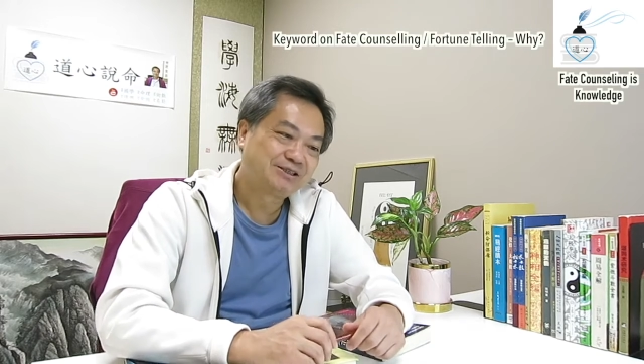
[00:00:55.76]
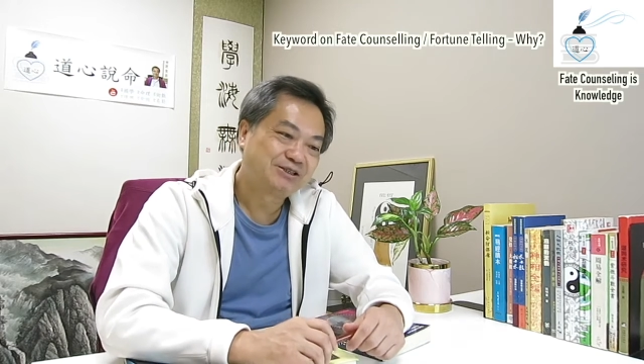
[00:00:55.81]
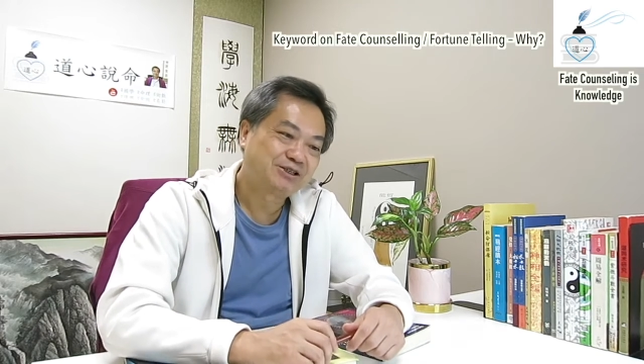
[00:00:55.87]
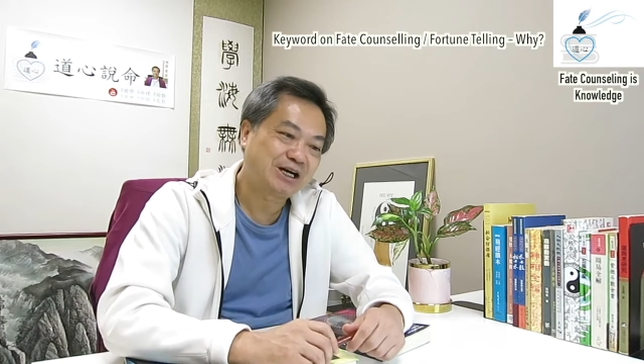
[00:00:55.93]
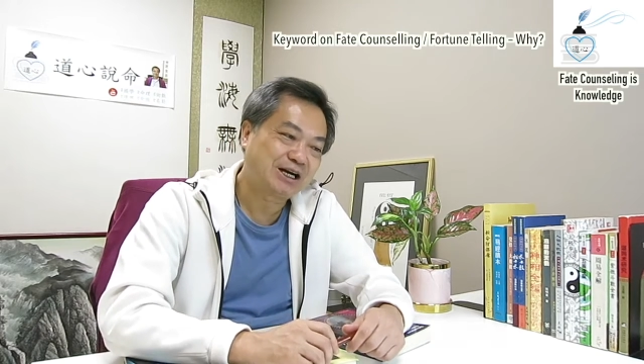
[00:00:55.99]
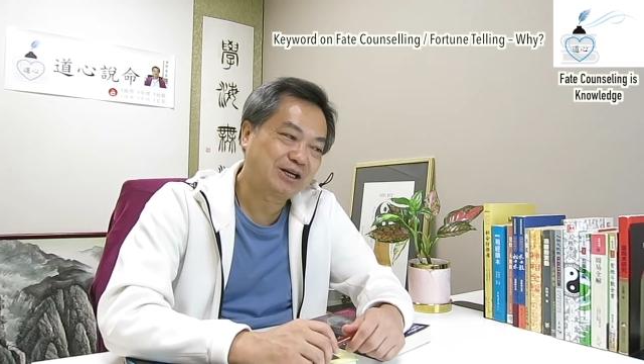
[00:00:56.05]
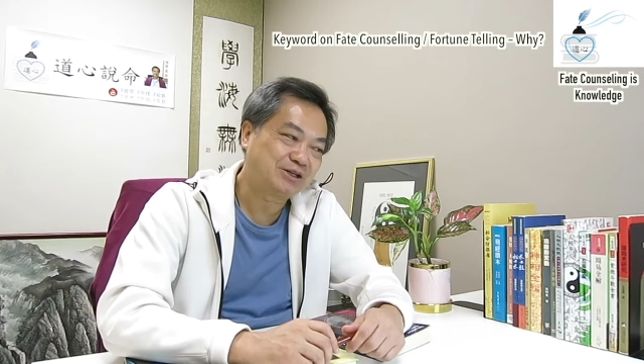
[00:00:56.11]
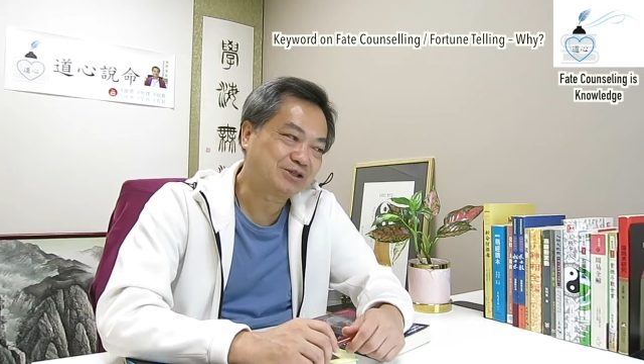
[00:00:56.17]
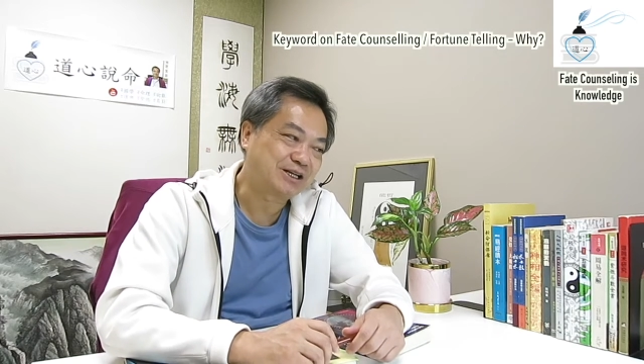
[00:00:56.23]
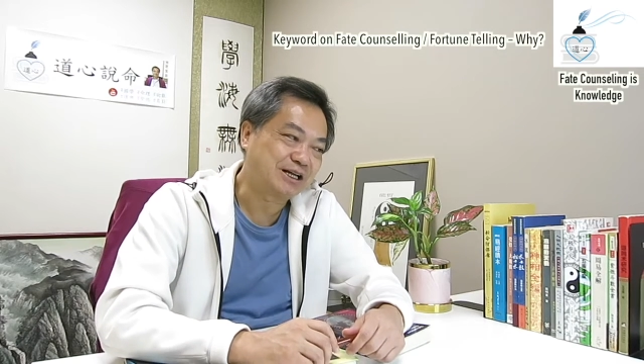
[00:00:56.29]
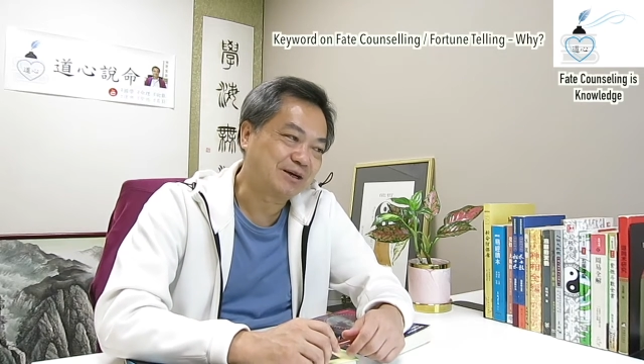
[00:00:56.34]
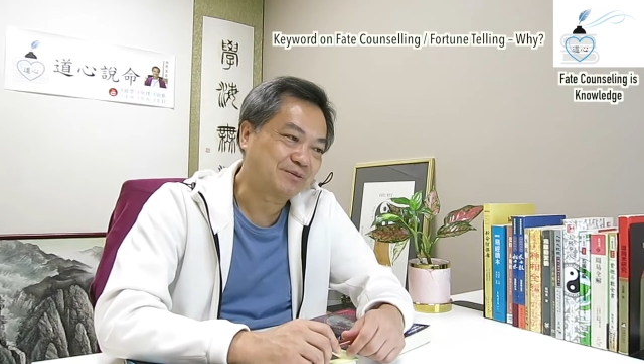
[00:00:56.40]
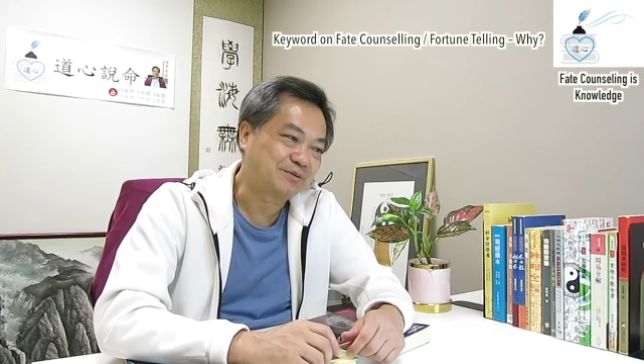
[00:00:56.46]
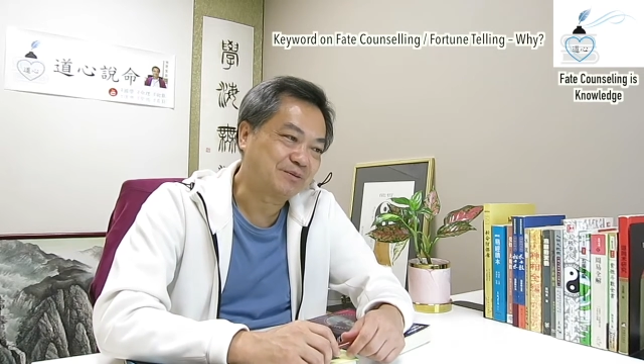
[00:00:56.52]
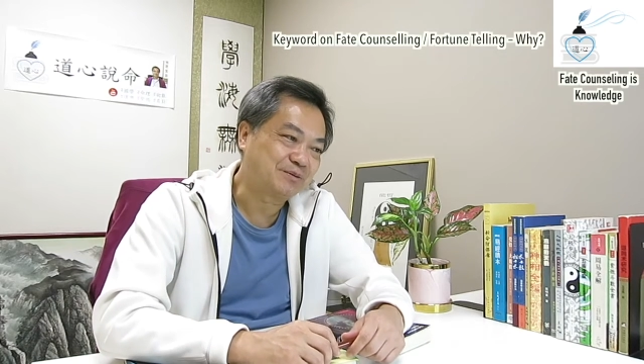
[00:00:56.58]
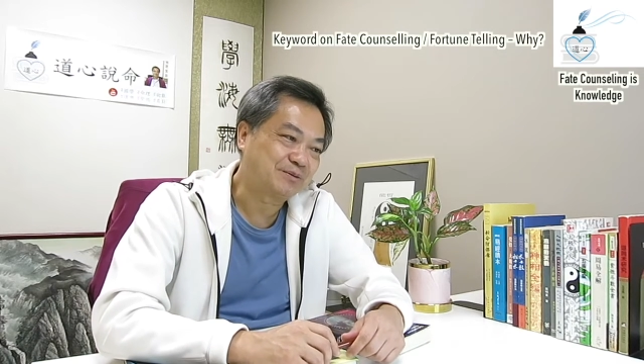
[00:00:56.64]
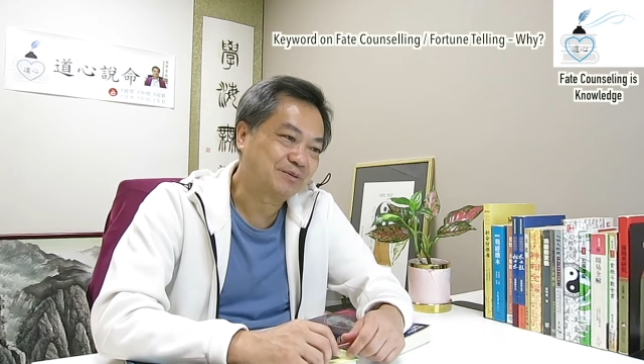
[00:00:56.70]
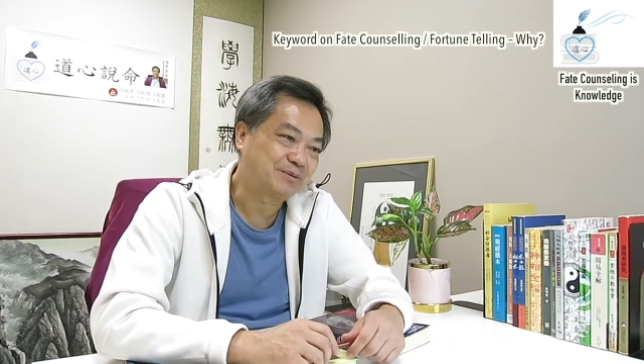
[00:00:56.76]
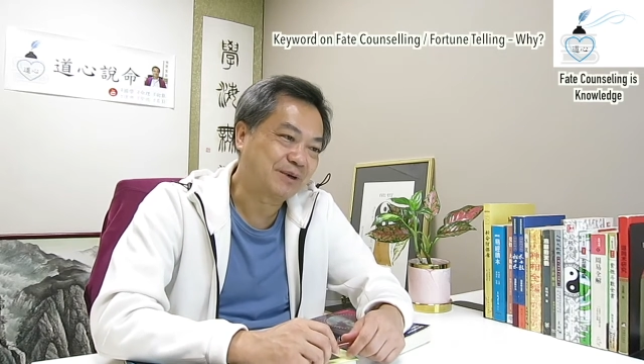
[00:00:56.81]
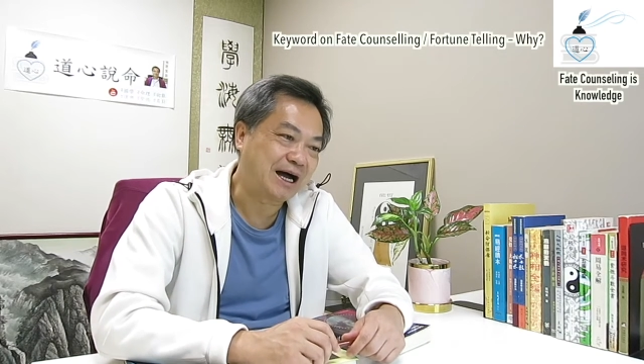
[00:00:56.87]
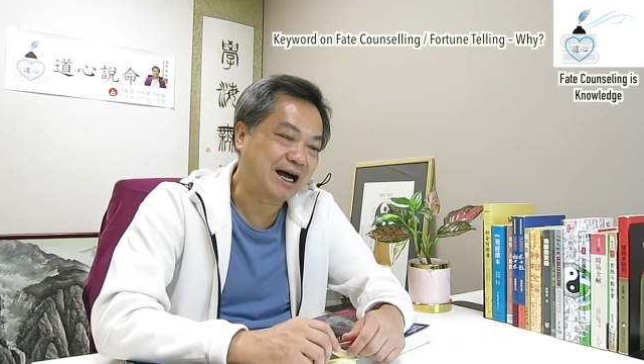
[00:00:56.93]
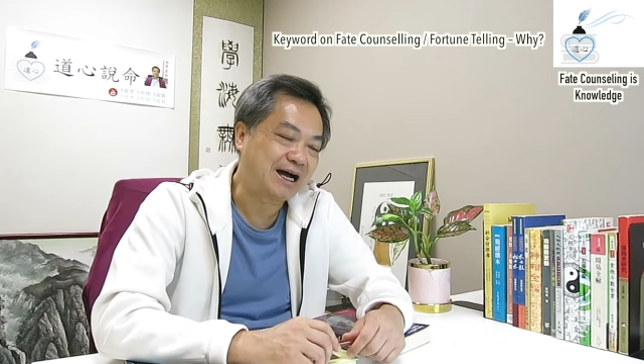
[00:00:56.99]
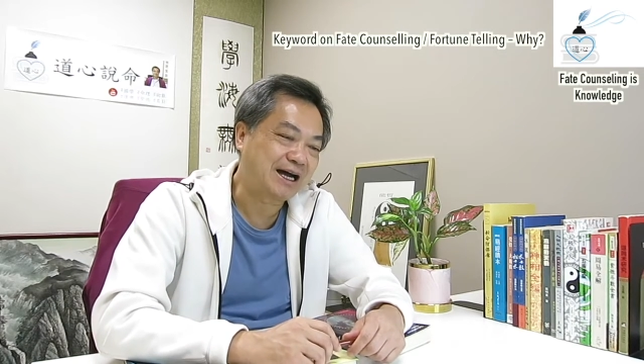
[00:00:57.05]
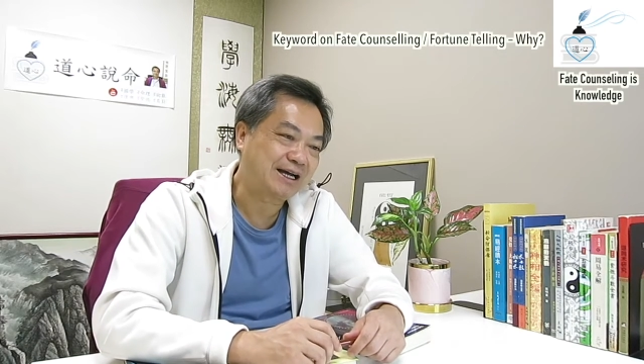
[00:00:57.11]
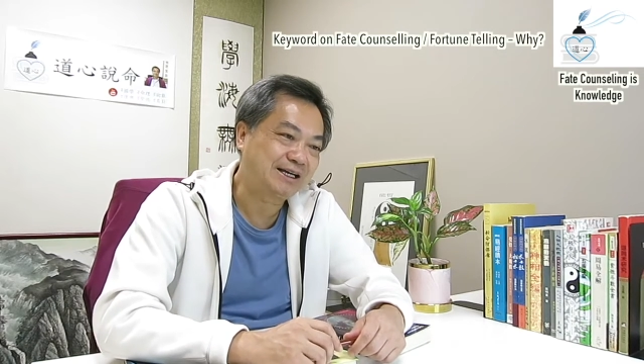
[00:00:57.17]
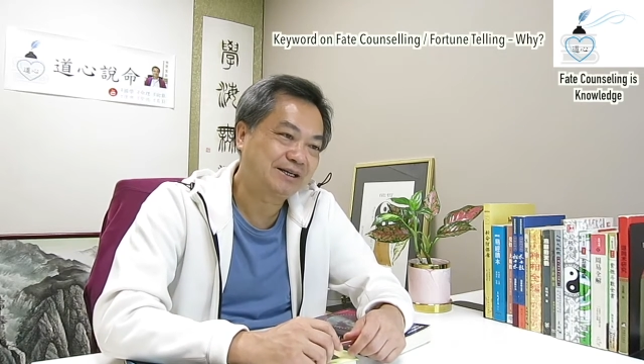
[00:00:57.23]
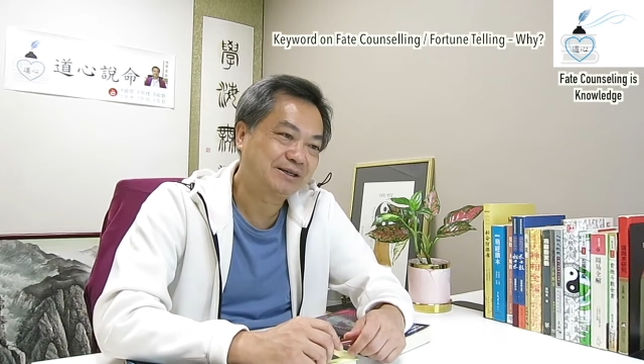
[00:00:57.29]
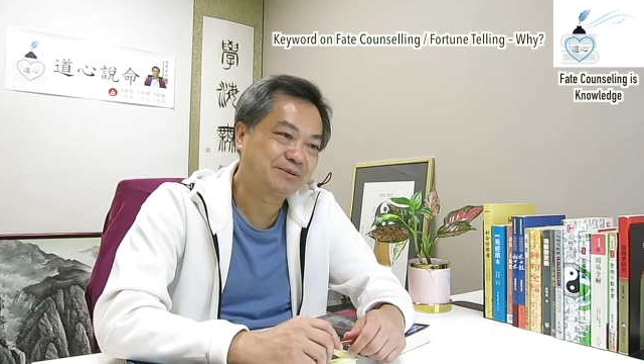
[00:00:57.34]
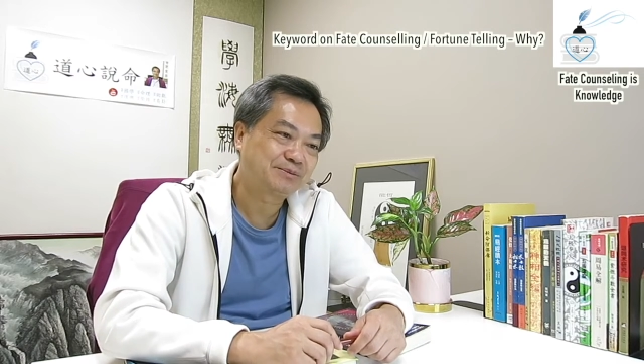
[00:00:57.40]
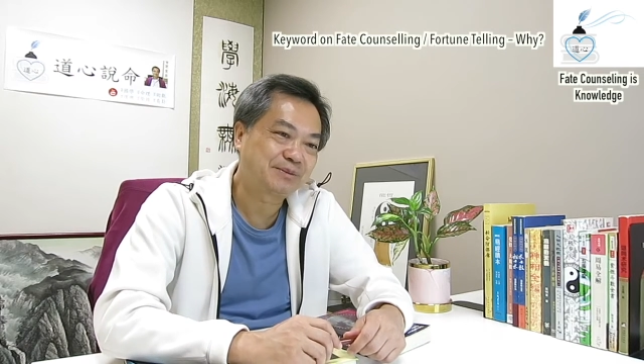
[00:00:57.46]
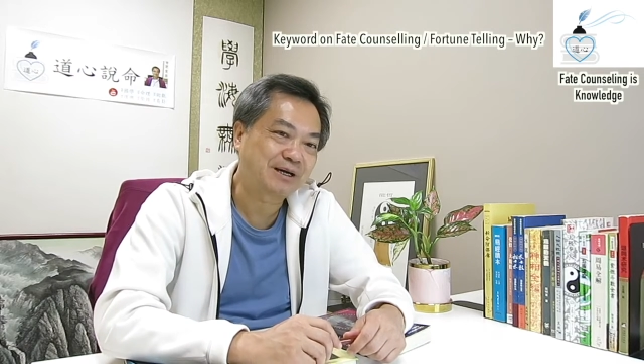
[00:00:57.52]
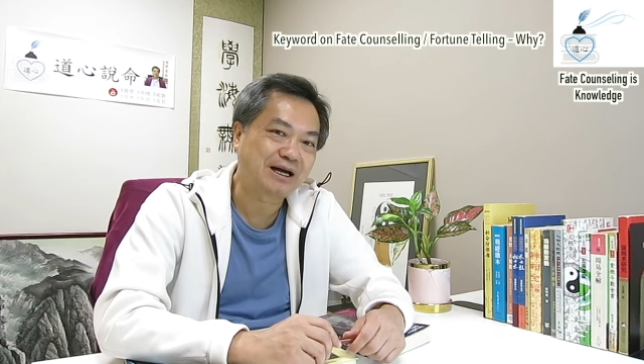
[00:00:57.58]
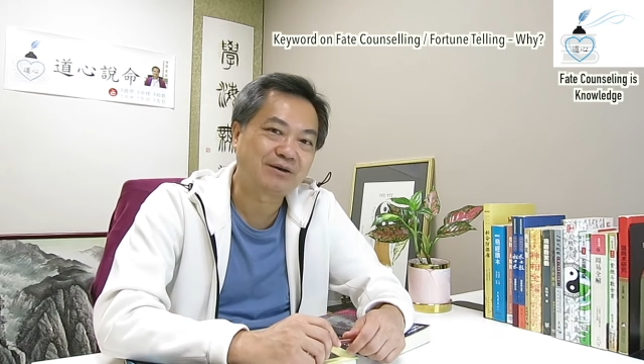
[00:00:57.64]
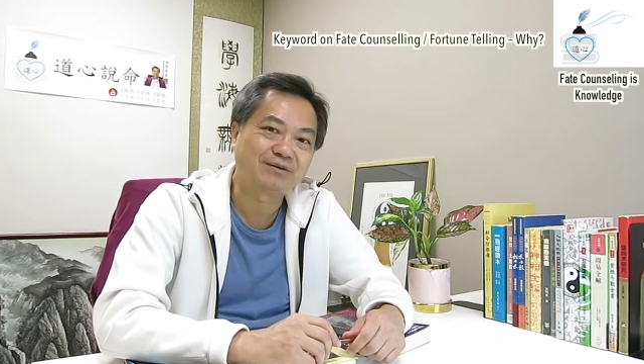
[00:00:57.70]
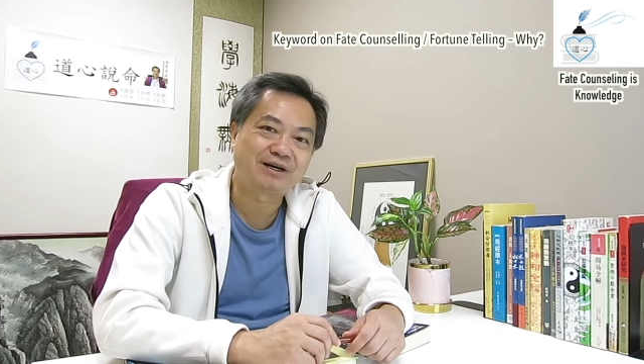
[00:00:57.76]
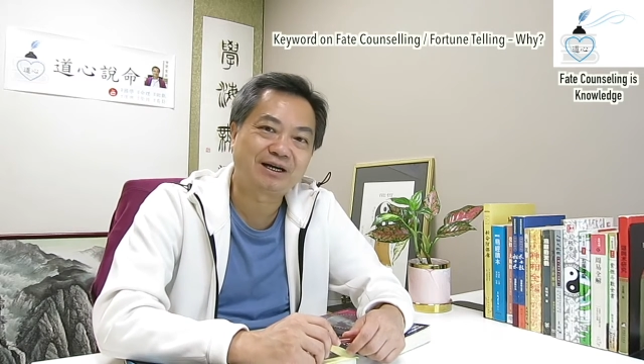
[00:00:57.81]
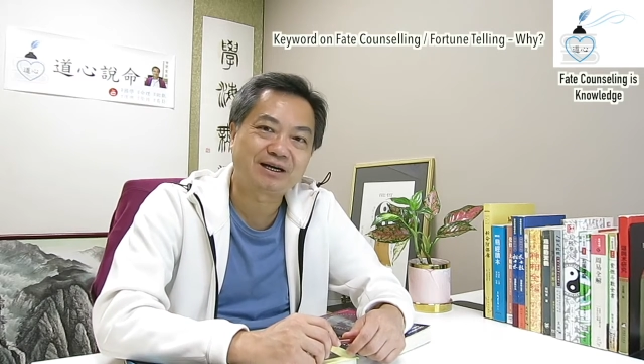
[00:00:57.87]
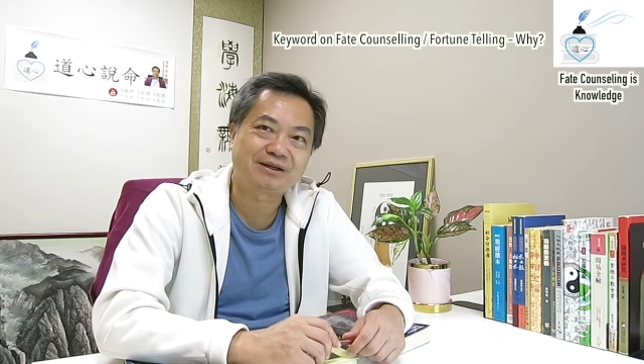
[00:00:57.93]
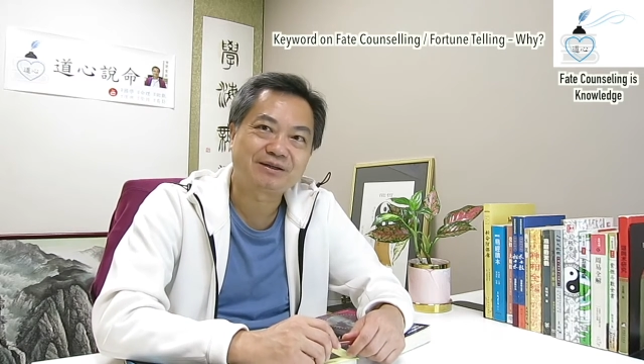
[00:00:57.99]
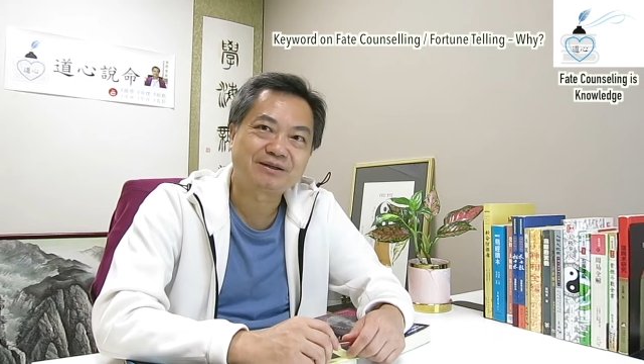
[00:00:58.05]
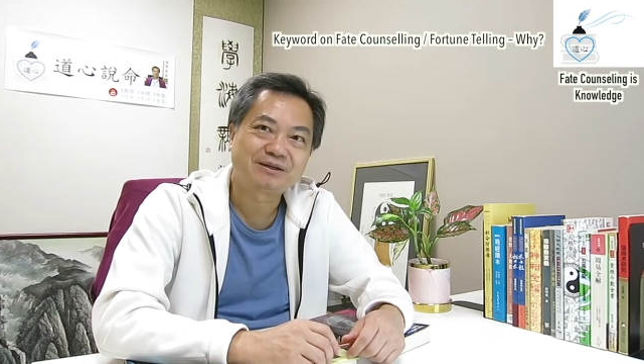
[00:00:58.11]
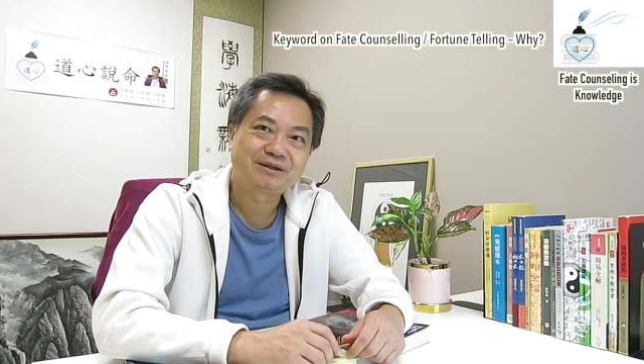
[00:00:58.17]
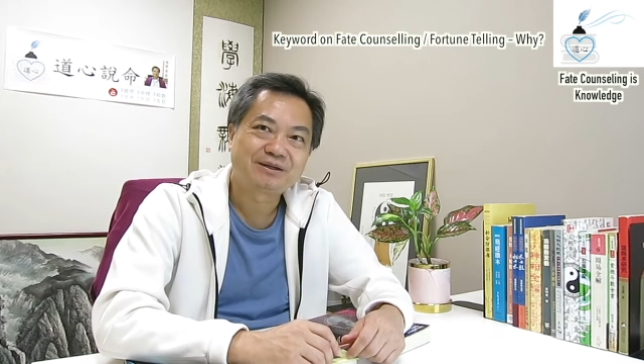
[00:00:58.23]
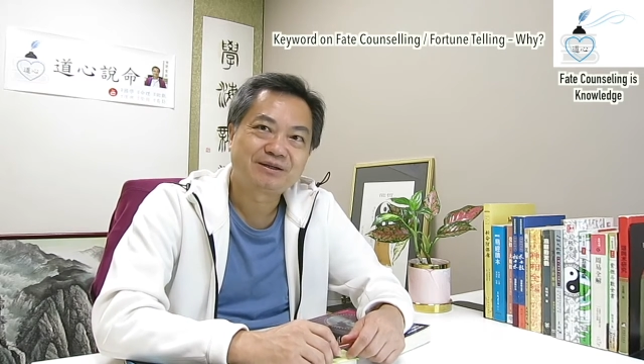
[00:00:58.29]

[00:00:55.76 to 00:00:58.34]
Challenge them by what?